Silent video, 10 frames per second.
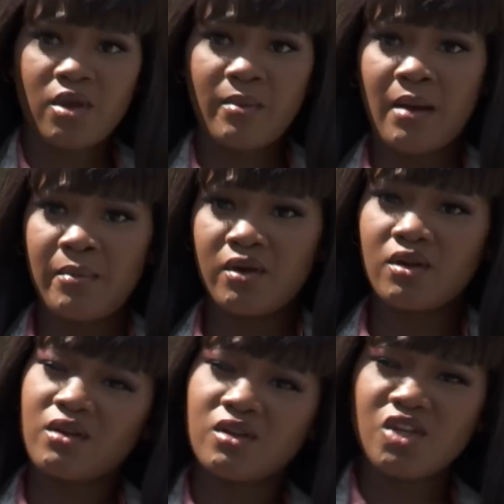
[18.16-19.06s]
worry about, but
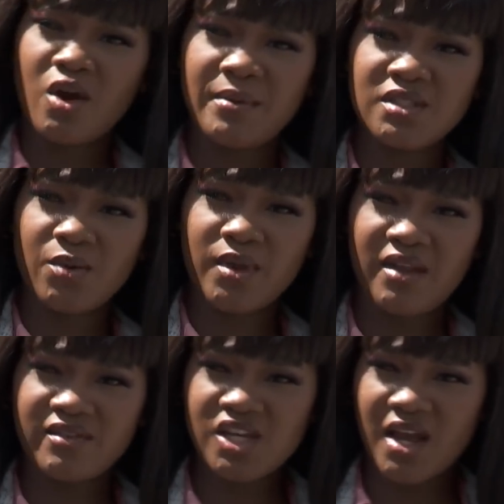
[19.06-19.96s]
could you hop in so we
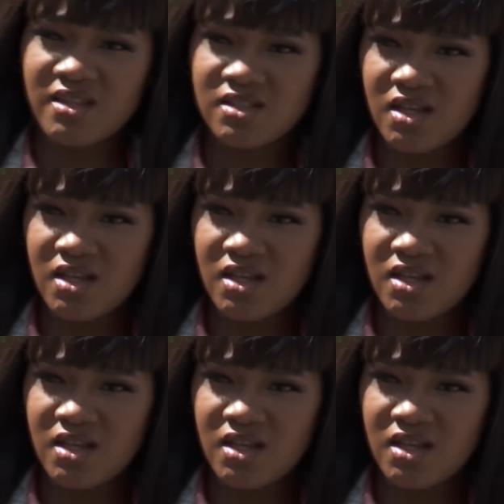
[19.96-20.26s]
can have a chat at the